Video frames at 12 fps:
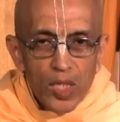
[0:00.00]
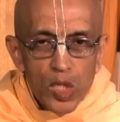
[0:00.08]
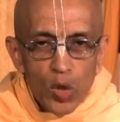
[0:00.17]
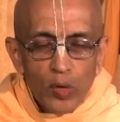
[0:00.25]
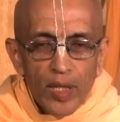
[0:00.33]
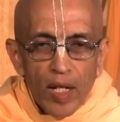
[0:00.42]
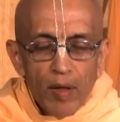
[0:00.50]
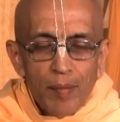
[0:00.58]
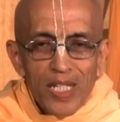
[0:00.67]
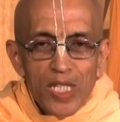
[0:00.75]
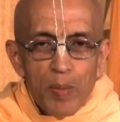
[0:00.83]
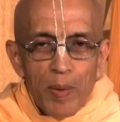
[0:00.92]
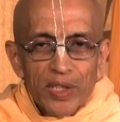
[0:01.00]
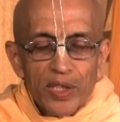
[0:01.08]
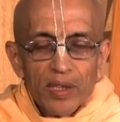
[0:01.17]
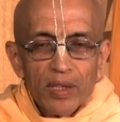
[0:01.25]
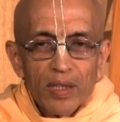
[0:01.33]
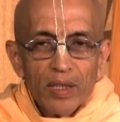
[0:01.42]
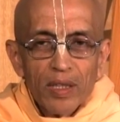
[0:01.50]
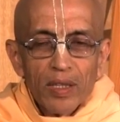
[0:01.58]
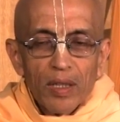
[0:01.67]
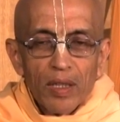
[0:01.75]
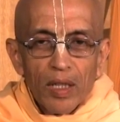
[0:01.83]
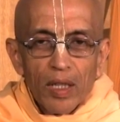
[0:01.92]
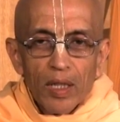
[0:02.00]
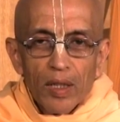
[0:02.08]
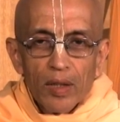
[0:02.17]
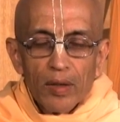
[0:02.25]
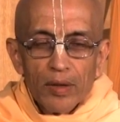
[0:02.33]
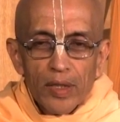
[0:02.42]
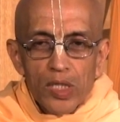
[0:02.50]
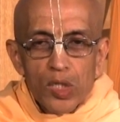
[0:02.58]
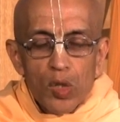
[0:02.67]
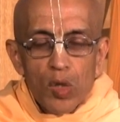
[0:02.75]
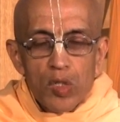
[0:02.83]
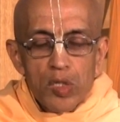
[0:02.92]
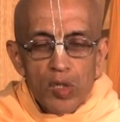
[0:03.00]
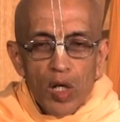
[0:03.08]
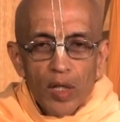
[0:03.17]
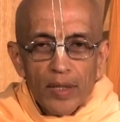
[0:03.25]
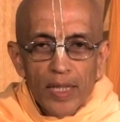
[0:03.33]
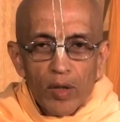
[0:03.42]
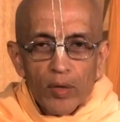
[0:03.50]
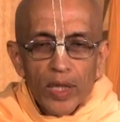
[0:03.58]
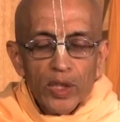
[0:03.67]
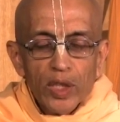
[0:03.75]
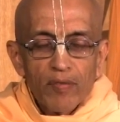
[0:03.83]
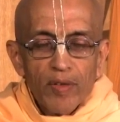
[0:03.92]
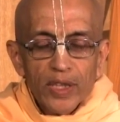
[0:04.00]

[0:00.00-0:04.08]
So there will be a special uh, discourse on the occasion of